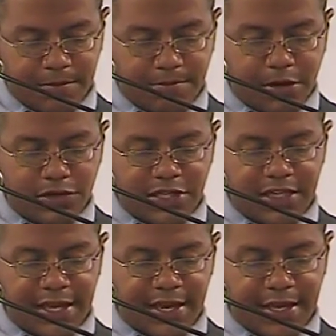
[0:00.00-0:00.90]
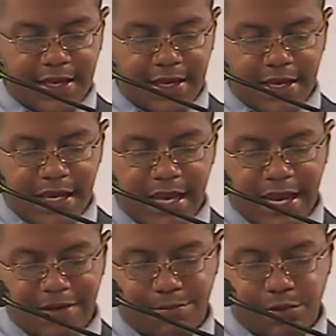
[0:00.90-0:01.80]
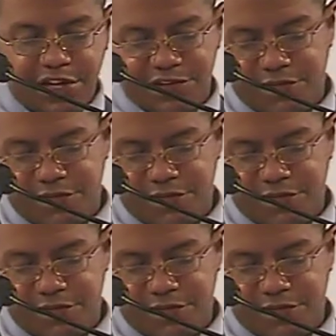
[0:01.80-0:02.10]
boasted that he had preached